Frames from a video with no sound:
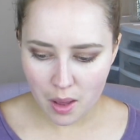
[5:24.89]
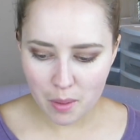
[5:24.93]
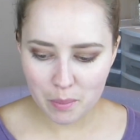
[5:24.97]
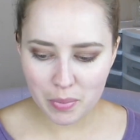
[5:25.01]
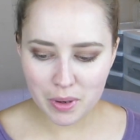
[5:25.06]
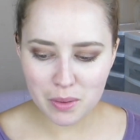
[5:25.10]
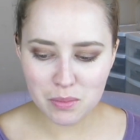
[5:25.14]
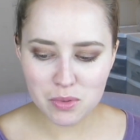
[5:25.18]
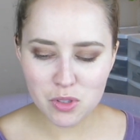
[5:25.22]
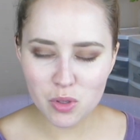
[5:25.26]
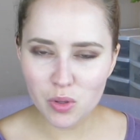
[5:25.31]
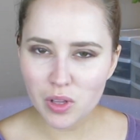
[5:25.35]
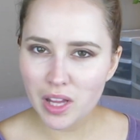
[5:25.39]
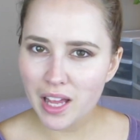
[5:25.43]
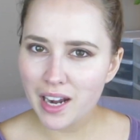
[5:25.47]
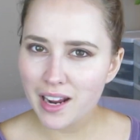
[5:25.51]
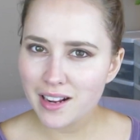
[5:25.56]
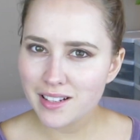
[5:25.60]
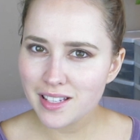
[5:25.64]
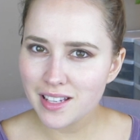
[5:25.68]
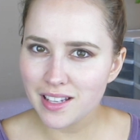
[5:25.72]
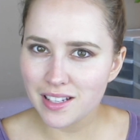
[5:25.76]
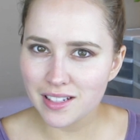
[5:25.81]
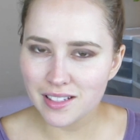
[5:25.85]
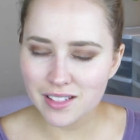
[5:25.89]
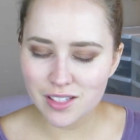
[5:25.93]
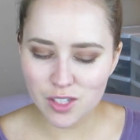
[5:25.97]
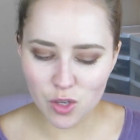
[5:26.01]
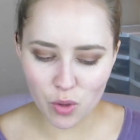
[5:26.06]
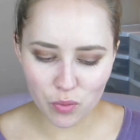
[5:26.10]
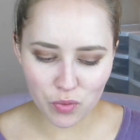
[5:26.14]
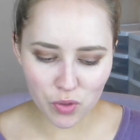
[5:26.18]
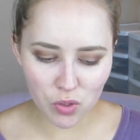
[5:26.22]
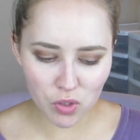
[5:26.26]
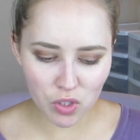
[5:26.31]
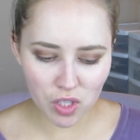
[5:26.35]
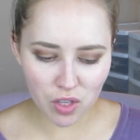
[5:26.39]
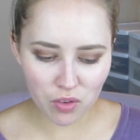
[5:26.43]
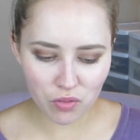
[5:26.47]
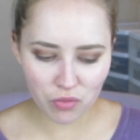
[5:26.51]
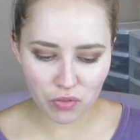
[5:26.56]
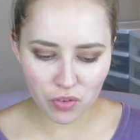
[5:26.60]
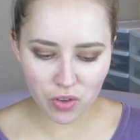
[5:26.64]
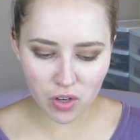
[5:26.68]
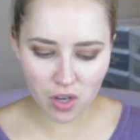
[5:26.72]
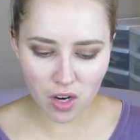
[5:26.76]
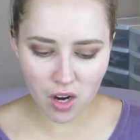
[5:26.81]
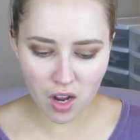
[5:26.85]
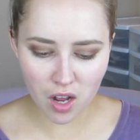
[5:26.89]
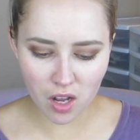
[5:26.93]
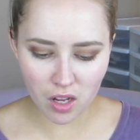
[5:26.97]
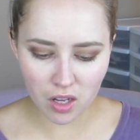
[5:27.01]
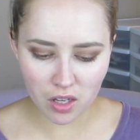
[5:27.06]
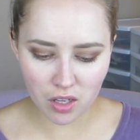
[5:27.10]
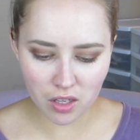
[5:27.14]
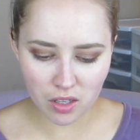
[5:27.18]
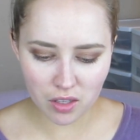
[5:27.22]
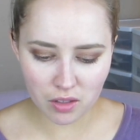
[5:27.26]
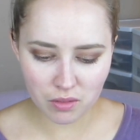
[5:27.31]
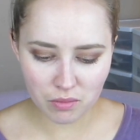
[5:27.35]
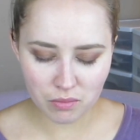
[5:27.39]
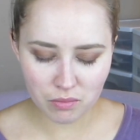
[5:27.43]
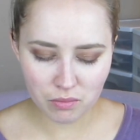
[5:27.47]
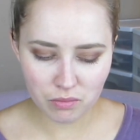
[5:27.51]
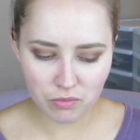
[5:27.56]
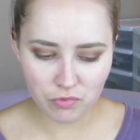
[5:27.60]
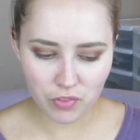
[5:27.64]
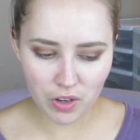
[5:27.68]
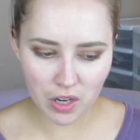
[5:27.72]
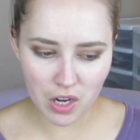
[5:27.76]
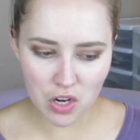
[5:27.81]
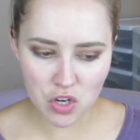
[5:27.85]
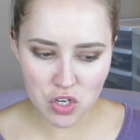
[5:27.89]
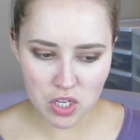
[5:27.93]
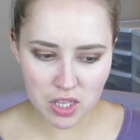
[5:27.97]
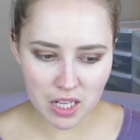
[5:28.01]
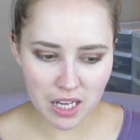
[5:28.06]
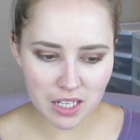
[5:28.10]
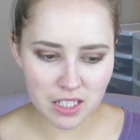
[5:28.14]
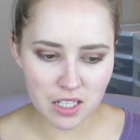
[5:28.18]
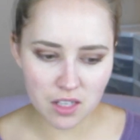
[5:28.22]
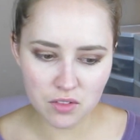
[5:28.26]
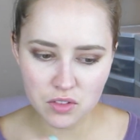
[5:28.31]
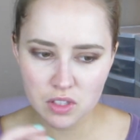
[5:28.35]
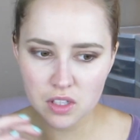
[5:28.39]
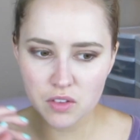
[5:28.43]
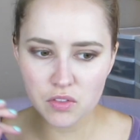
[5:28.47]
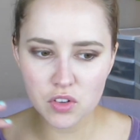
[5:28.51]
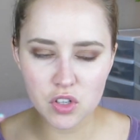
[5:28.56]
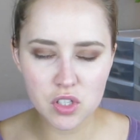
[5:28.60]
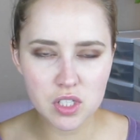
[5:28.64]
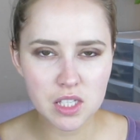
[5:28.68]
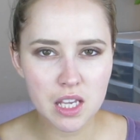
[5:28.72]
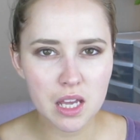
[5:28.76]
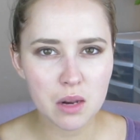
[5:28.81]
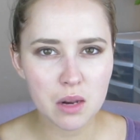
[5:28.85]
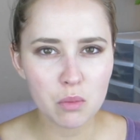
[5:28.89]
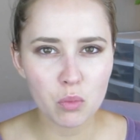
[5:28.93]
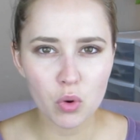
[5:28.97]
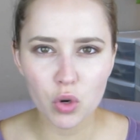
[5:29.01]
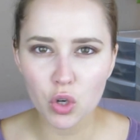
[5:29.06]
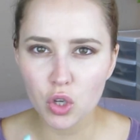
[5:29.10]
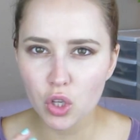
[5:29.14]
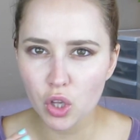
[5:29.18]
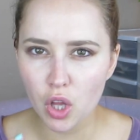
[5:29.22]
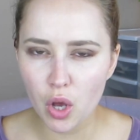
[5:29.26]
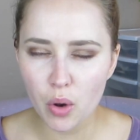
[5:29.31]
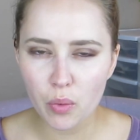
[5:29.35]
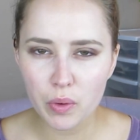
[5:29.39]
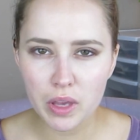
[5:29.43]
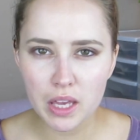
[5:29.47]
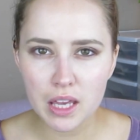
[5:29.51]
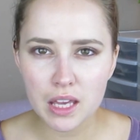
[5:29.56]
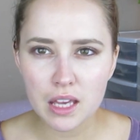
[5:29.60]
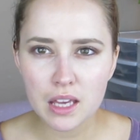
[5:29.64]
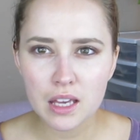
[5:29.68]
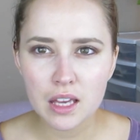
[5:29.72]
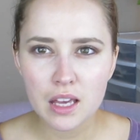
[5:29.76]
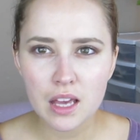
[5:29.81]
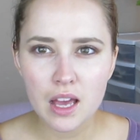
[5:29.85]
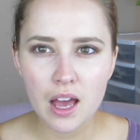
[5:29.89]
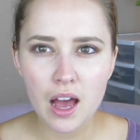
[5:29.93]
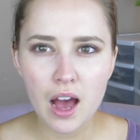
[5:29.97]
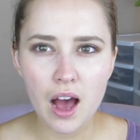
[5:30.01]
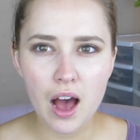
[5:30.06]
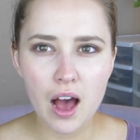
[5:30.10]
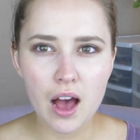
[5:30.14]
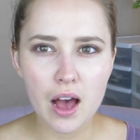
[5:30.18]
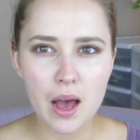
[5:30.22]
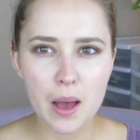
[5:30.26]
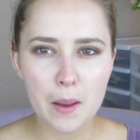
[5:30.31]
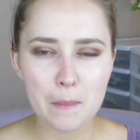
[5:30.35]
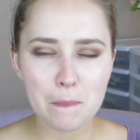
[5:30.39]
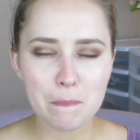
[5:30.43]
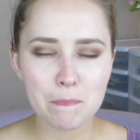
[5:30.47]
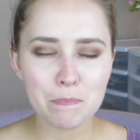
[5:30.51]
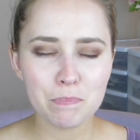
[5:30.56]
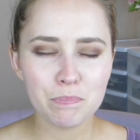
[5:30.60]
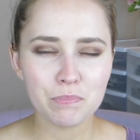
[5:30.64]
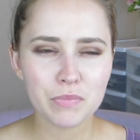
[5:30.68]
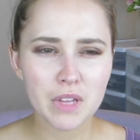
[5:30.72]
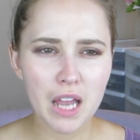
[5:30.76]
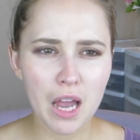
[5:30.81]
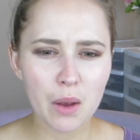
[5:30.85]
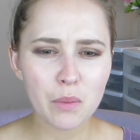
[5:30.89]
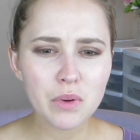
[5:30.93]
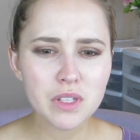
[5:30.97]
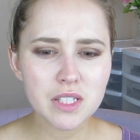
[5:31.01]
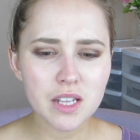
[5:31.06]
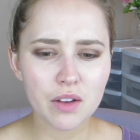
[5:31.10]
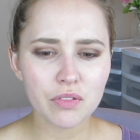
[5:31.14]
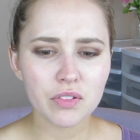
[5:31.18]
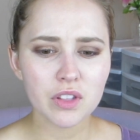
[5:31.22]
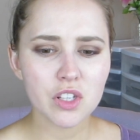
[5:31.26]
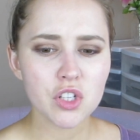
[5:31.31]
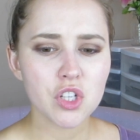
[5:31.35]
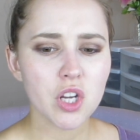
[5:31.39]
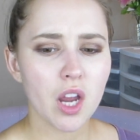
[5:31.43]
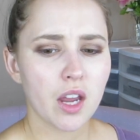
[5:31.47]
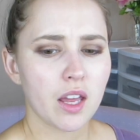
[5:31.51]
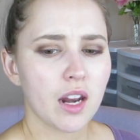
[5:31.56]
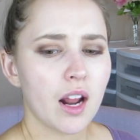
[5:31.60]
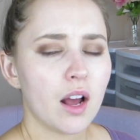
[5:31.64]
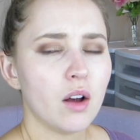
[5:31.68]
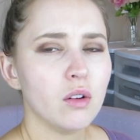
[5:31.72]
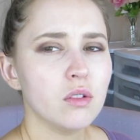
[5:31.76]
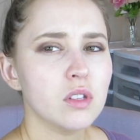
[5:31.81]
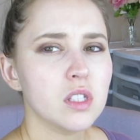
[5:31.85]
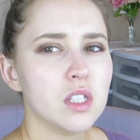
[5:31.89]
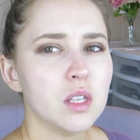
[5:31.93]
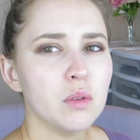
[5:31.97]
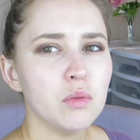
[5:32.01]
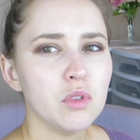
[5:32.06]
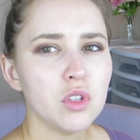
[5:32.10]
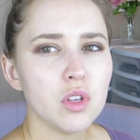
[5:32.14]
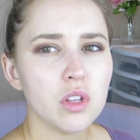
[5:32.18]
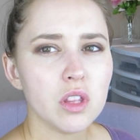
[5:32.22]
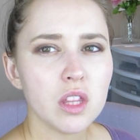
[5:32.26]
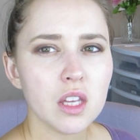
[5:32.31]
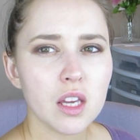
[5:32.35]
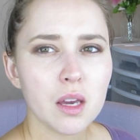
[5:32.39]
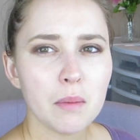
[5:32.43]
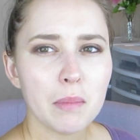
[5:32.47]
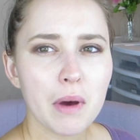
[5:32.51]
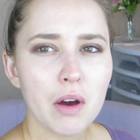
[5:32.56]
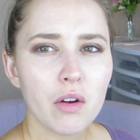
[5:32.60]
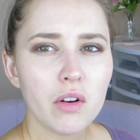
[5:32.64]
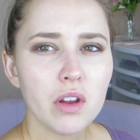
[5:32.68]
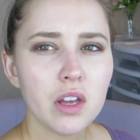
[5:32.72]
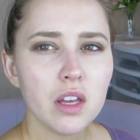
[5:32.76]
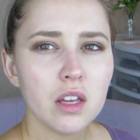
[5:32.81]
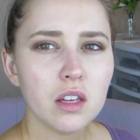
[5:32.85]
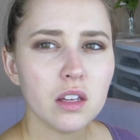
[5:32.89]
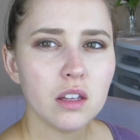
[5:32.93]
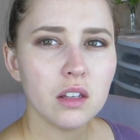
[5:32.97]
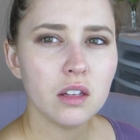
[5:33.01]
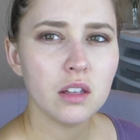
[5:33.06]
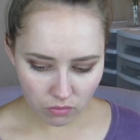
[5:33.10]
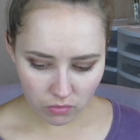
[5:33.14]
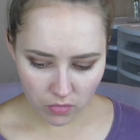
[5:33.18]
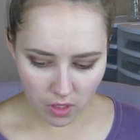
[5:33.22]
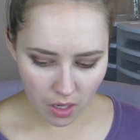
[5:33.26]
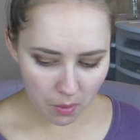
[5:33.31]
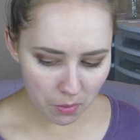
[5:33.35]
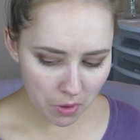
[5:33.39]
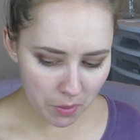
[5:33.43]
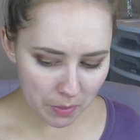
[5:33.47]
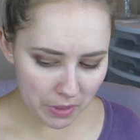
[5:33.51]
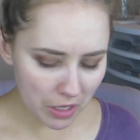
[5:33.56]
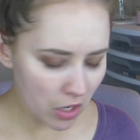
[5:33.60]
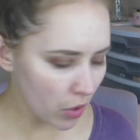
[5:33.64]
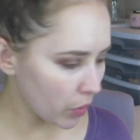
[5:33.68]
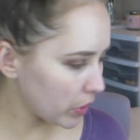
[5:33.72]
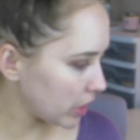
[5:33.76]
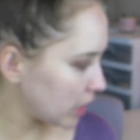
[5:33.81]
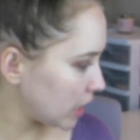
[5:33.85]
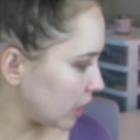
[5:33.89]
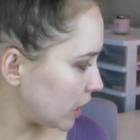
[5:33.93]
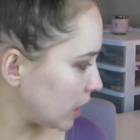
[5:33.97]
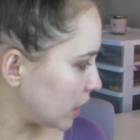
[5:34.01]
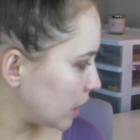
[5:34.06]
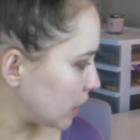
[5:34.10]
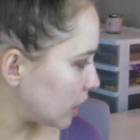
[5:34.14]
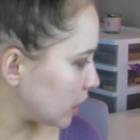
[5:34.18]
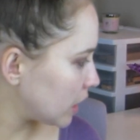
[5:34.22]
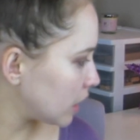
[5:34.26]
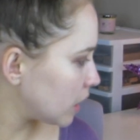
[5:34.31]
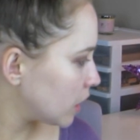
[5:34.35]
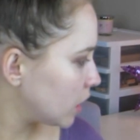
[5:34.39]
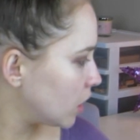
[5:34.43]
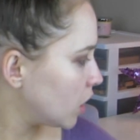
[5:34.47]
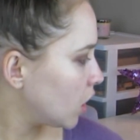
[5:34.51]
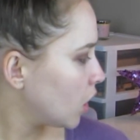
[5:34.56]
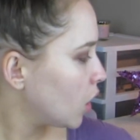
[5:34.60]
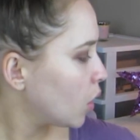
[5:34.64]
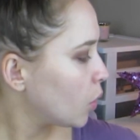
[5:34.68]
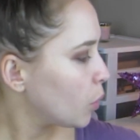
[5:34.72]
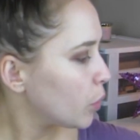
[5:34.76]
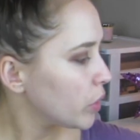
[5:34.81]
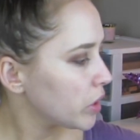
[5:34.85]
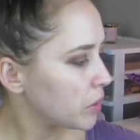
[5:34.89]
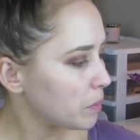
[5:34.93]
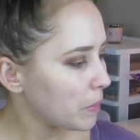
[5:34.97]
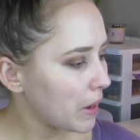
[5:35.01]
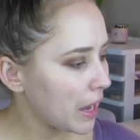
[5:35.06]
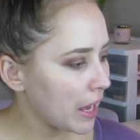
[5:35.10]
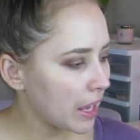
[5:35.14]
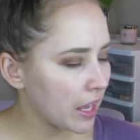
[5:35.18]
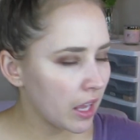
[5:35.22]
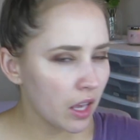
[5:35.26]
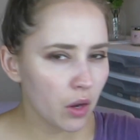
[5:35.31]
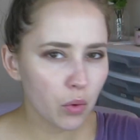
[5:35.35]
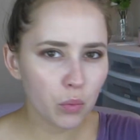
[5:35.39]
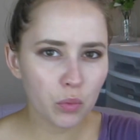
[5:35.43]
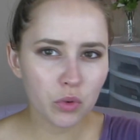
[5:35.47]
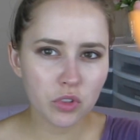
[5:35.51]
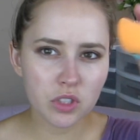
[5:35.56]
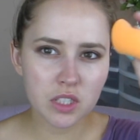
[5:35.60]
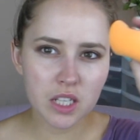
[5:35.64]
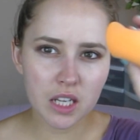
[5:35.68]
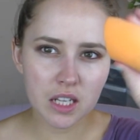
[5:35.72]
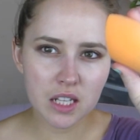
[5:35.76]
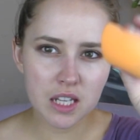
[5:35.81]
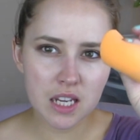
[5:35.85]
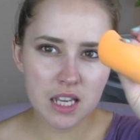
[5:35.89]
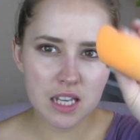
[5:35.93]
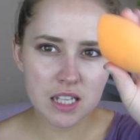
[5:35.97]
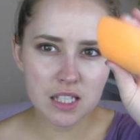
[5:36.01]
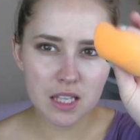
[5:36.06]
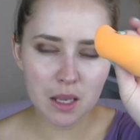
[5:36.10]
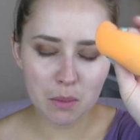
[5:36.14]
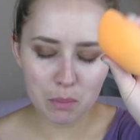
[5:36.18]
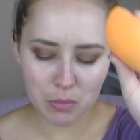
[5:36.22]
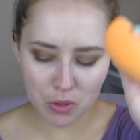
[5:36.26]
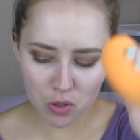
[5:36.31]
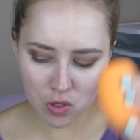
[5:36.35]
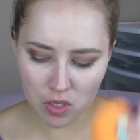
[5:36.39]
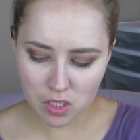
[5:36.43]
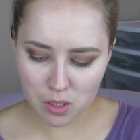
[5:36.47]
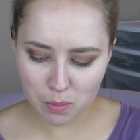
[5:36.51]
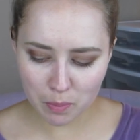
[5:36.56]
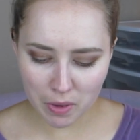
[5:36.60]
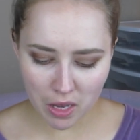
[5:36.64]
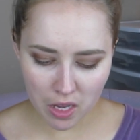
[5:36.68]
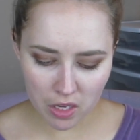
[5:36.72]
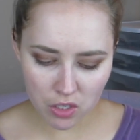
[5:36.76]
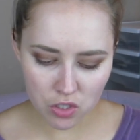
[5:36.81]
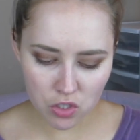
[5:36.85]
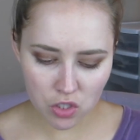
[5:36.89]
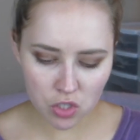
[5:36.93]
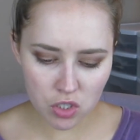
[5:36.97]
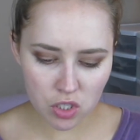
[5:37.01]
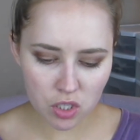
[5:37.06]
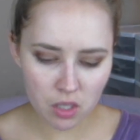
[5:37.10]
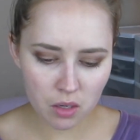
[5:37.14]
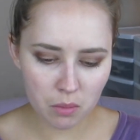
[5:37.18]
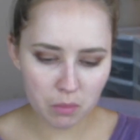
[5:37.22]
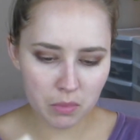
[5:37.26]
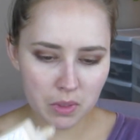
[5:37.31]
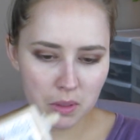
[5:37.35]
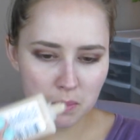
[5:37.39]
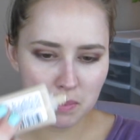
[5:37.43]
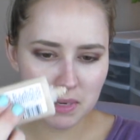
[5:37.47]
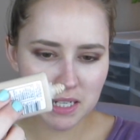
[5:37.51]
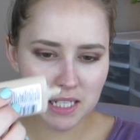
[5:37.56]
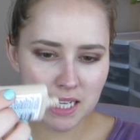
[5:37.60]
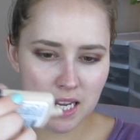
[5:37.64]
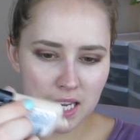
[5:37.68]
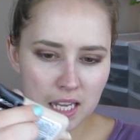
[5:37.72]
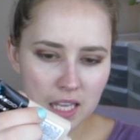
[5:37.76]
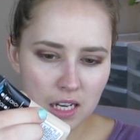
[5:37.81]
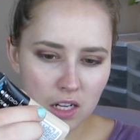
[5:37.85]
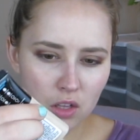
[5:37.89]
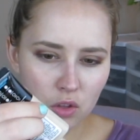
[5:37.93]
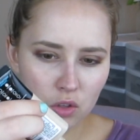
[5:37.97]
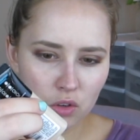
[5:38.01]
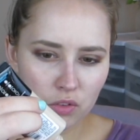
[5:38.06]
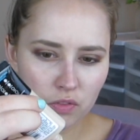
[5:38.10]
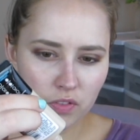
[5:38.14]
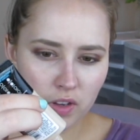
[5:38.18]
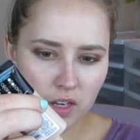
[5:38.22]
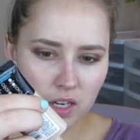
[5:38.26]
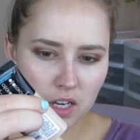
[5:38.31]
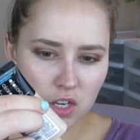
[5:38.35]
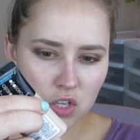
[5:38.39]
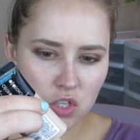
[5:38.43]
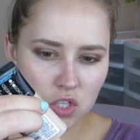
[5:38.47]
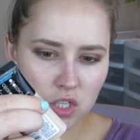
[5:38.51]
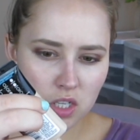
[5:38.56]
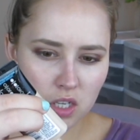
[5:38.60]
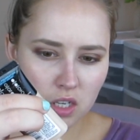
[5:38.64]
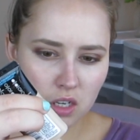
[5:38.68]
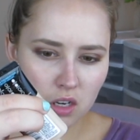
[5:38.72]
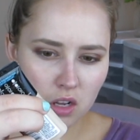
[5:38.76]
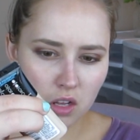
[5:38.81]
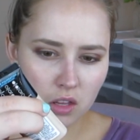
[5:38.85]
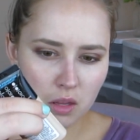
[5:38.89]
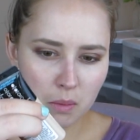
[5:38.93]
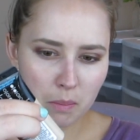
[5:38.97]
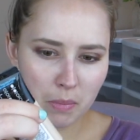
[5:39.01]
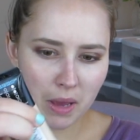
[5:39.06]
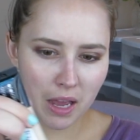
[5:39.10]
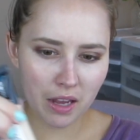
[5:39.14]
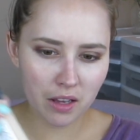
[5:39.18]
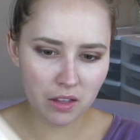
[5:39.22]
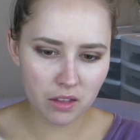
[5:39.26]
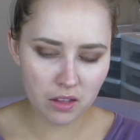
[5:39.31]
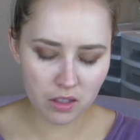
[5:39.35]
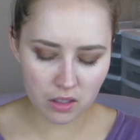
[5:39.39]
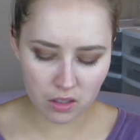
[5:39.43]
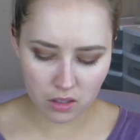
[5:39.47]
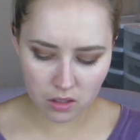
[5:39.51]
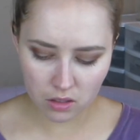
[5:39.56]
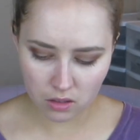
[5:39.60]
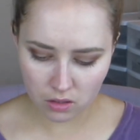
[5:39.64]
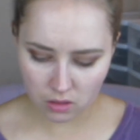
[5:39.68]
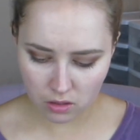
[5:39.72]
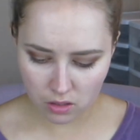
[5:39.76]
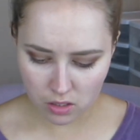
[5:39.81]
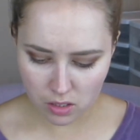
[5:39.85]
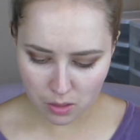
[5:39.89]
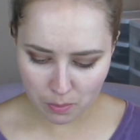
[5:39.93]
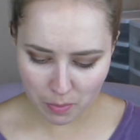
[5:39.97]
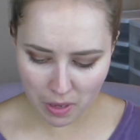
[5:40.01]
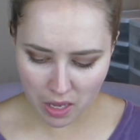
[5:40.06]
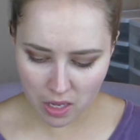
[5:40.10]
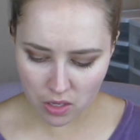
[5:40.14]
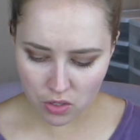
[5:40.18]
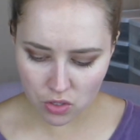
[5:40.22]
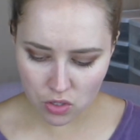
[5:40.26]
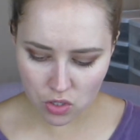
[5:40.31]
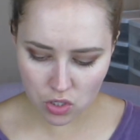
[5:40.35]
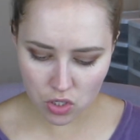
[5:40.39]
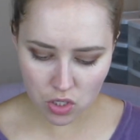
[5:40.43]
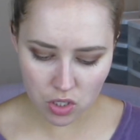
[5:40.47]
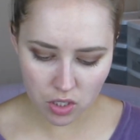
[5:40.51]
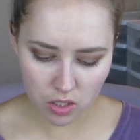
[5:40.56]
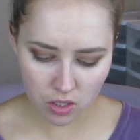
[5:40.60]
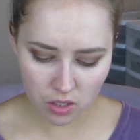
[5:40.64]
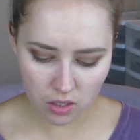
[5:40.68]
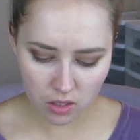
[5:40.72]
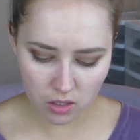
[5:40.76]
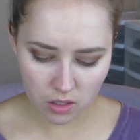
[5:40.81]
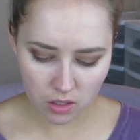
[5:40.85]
But I'm so glad I did. So if you're looking for a foundation that does leave your skin more glowy, I would definitely check it out, see what you think about it. I'm going to be going in with my Real Techniques Beauty Sponge. I'm going to be taking a little foundation on the back of the sponge.